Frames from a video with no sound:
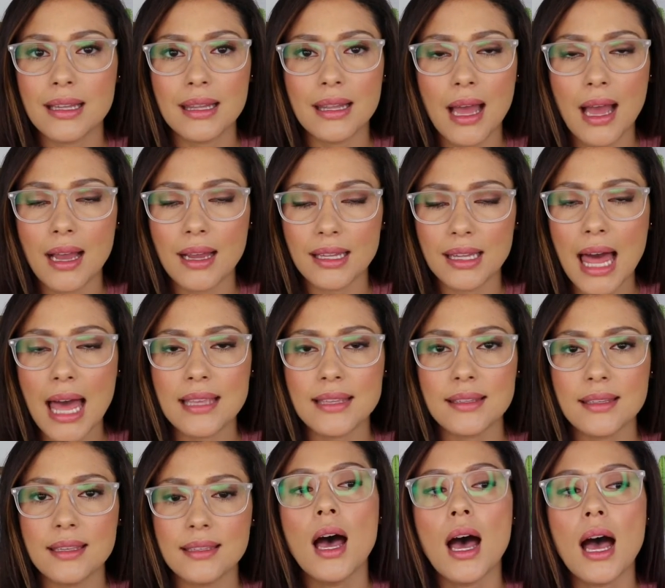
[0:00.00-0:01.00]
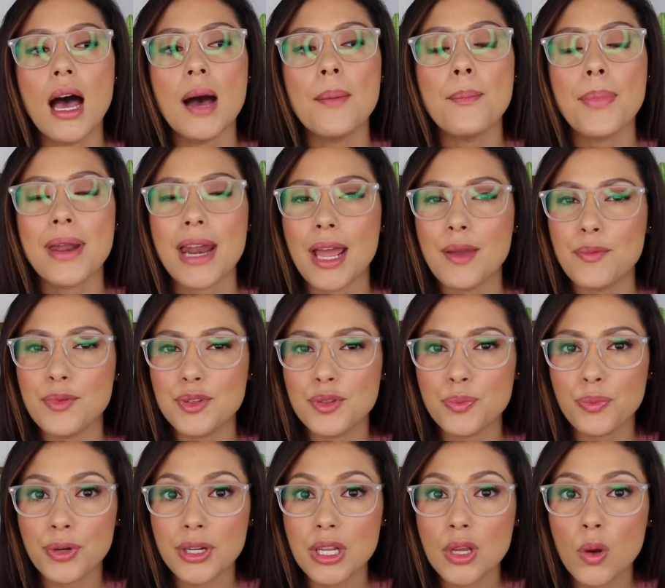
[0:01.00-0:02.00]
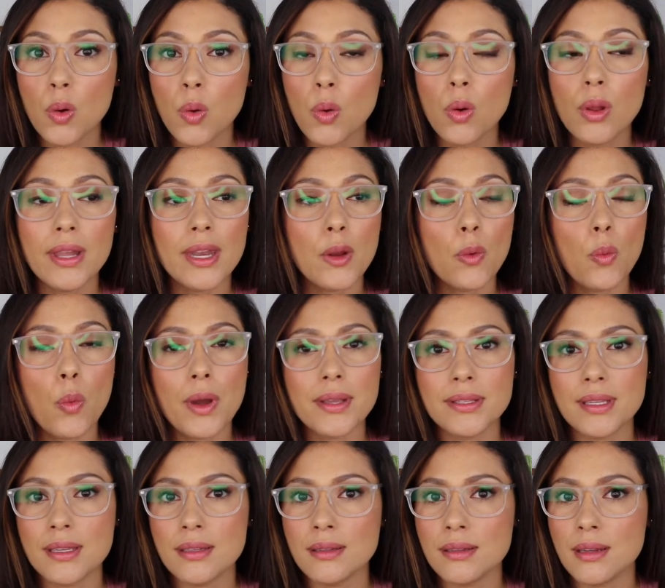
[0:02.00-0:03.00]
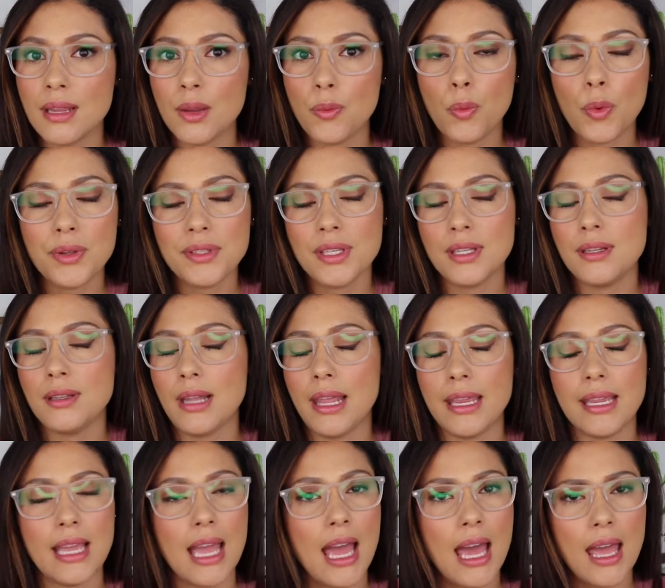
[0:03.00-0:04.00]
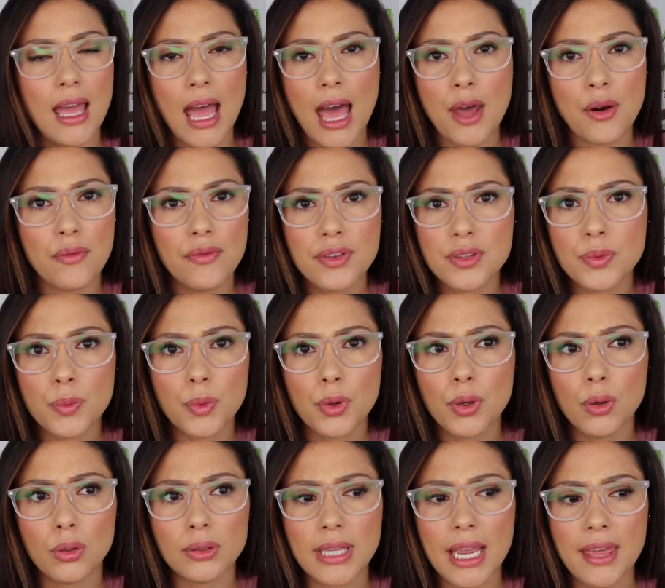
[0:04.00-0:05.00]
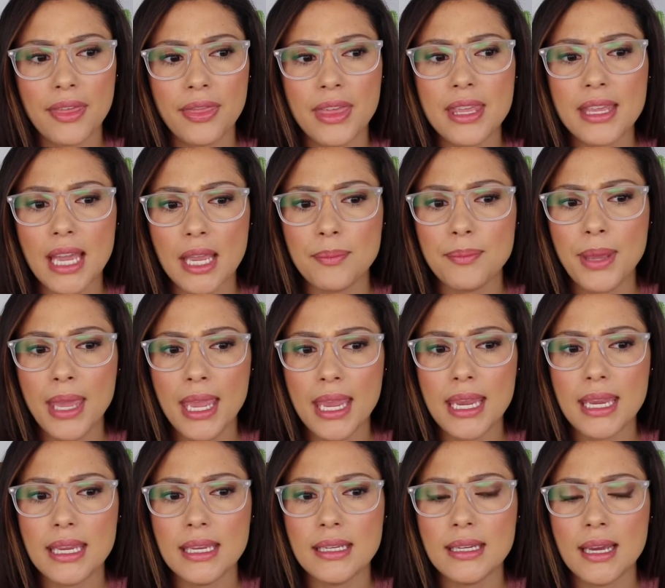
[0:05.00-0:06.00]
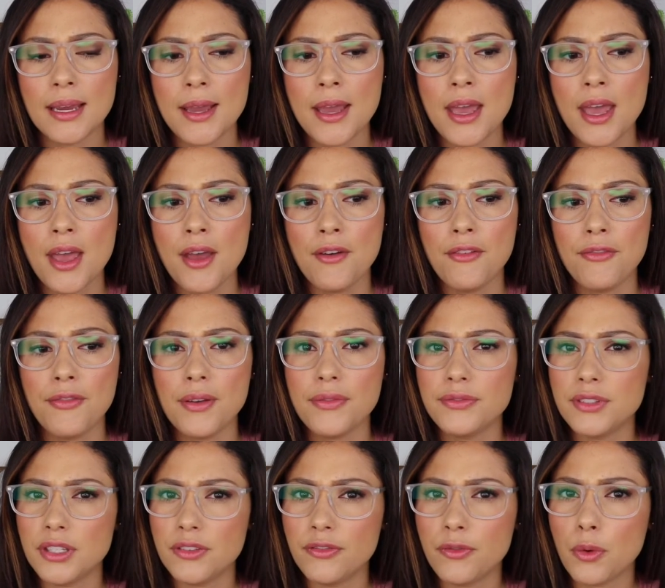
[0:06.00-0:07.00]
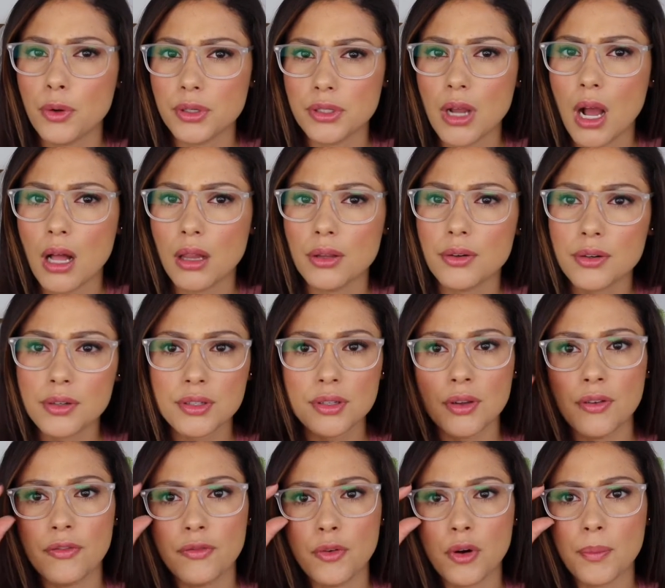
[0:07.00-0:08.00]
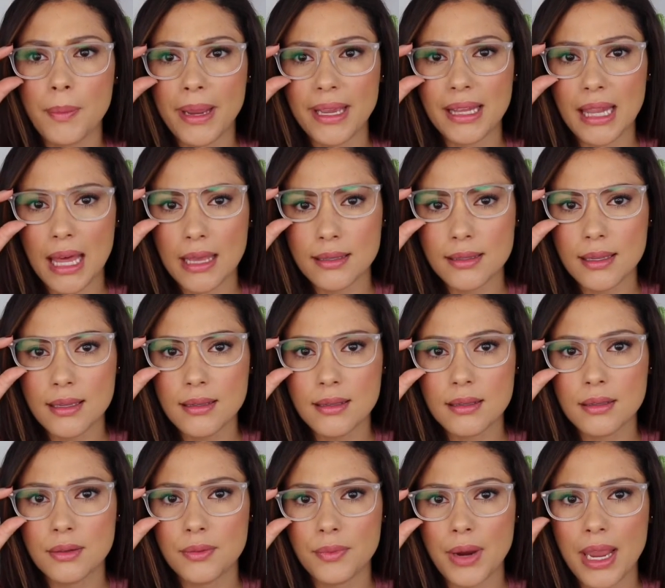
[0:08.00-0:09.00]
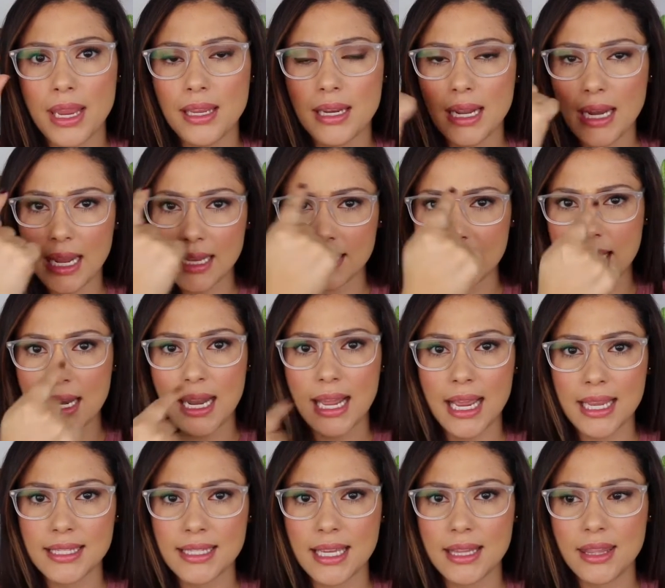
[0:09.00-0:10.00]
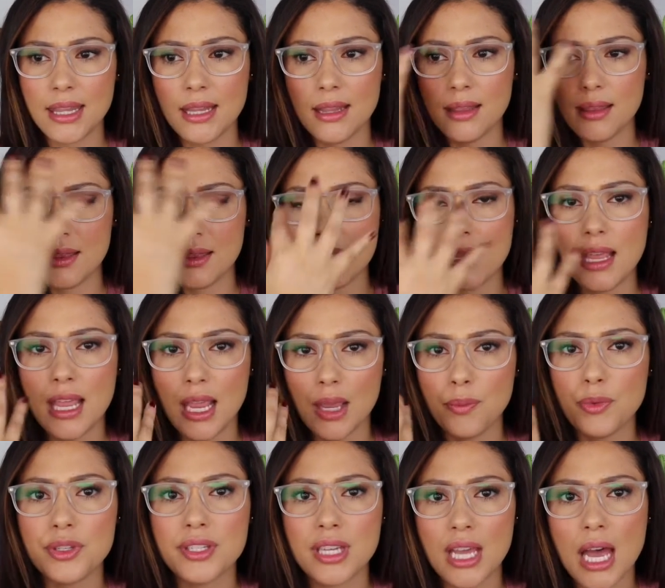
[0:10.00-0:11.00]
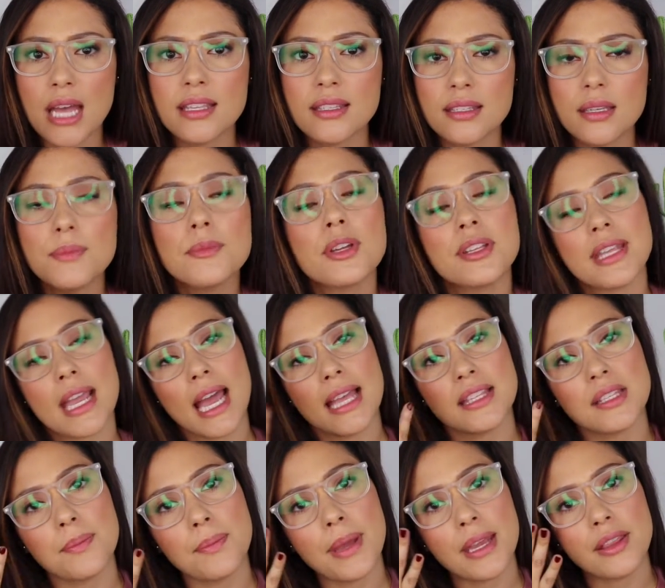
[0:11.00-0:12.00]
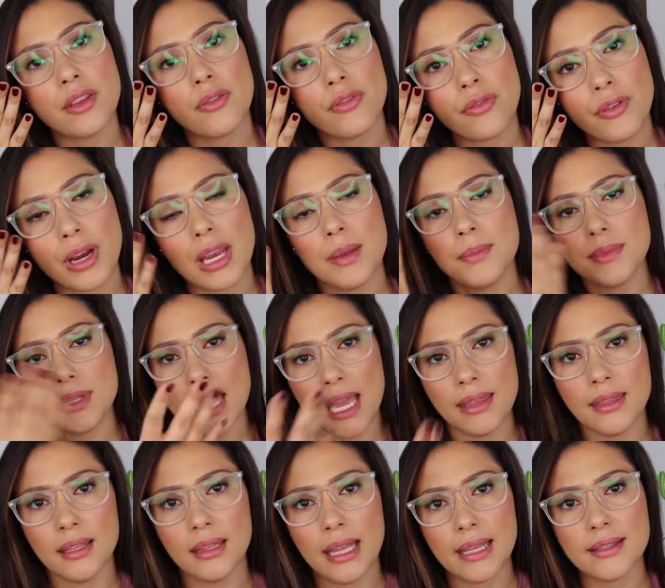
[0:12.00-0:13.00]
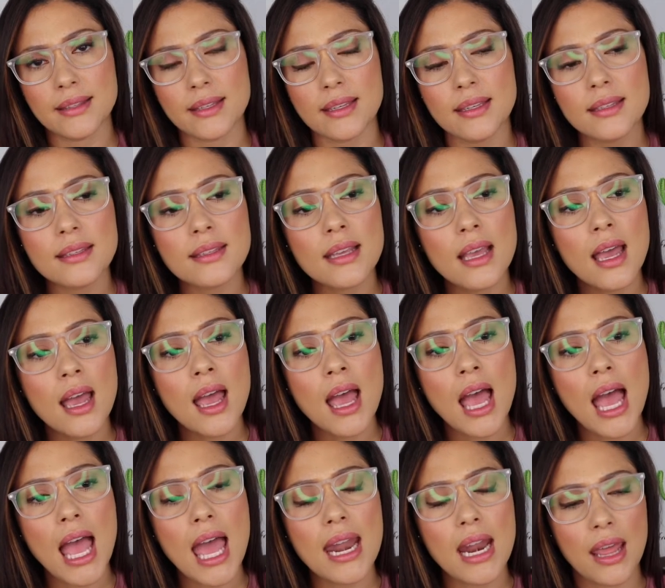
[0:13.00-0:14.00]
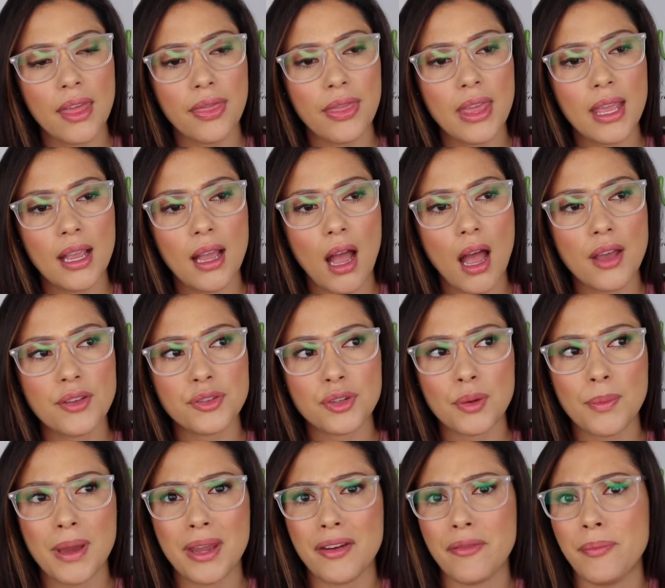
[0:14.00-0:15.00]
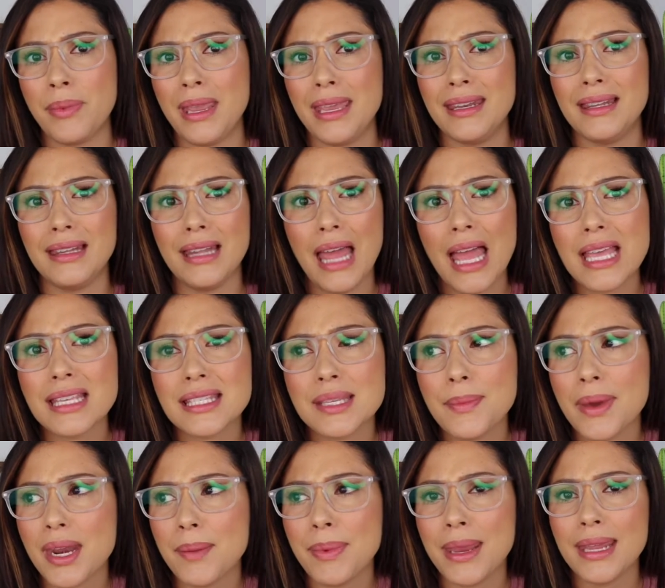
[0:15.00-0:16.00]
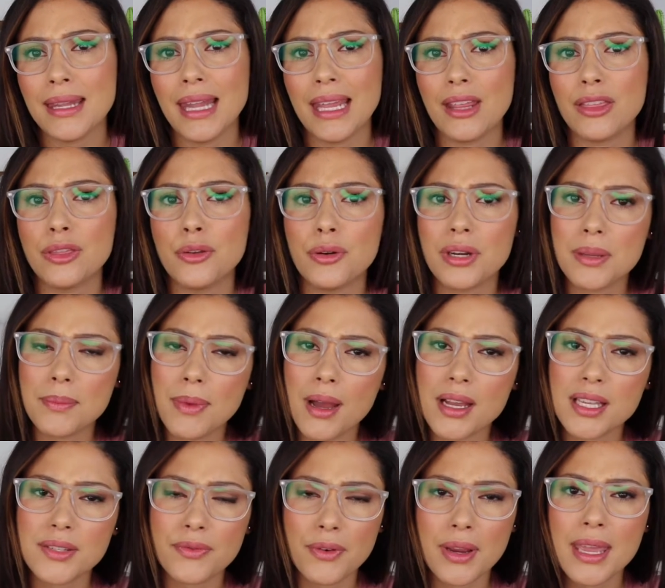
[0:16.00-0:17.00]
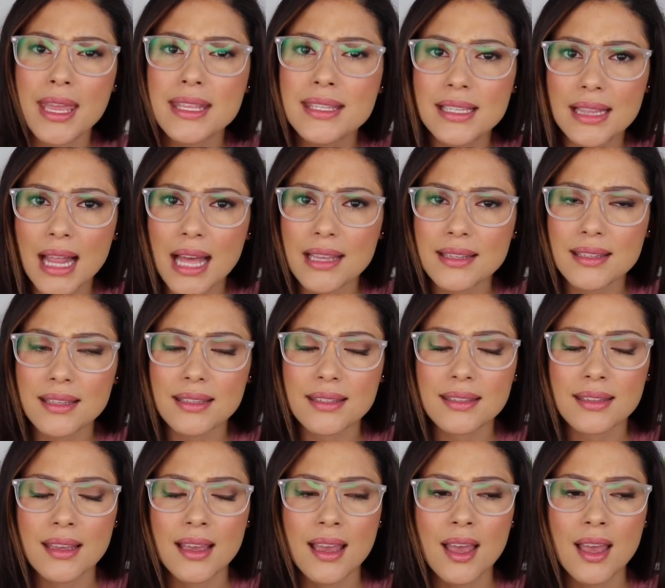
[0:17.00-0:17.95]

uh, glasses. Um, but it was pretty cool, and it wasn't, it wasn't like out of this world. I think I paid fifty-four dollars for my glasses, right? And I said, like I said, it was custom because I got to pick the frames and the lenses. And I think Oscar might have paid less. He might have paid like thirty bucks for his glasses.